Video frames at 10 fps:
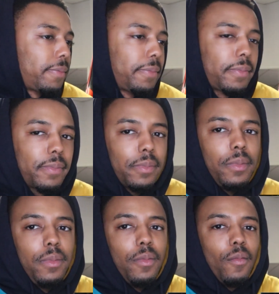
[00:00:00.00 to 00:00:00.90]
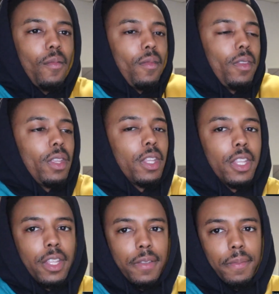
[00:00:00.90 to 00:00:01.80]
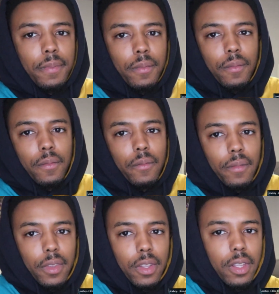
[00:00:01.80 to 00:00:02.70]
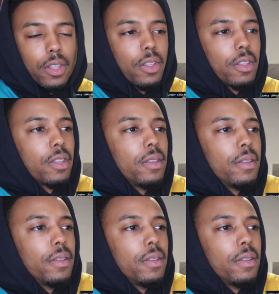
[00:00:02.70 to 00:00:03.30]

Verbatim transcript: Uh, what's that? The the carnival.